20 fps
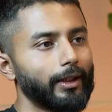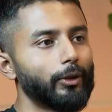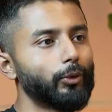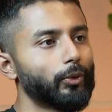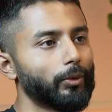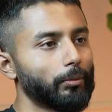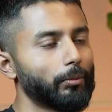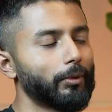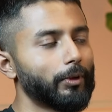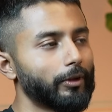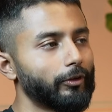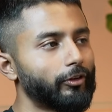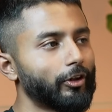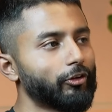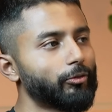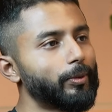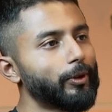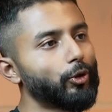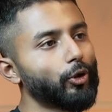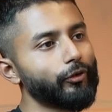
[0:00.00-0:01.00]
You
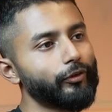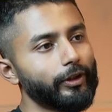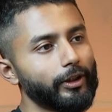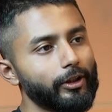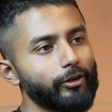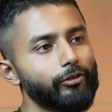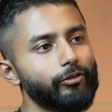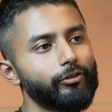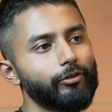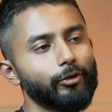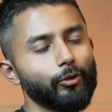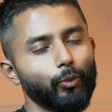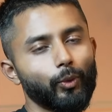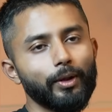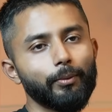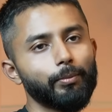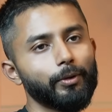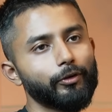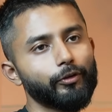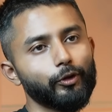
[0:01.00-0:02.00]
just because it is
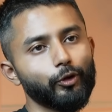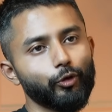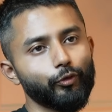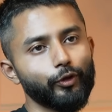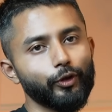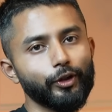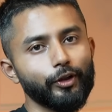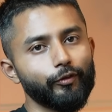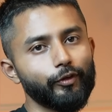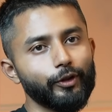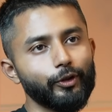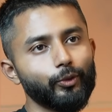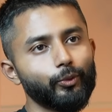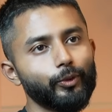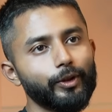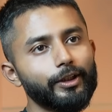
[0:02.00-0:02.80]
1% of your revenue,